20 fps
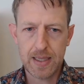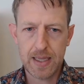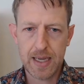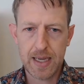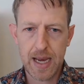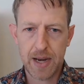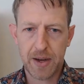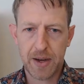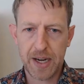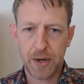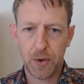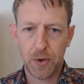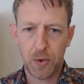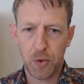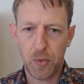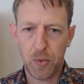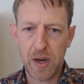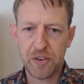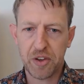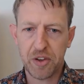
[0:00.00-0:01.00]
And I can
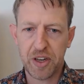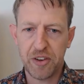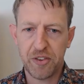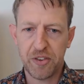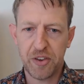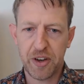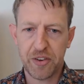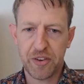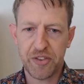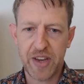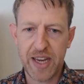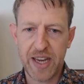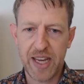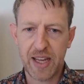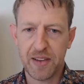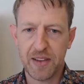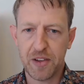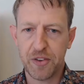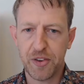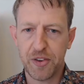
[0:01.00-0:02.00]
always consider
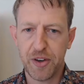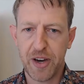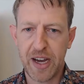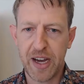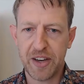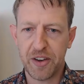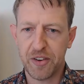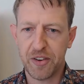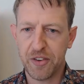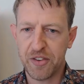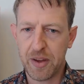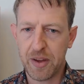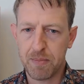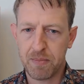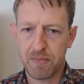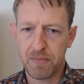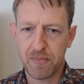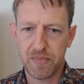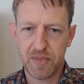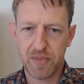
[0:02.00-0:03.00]
taking this knight in some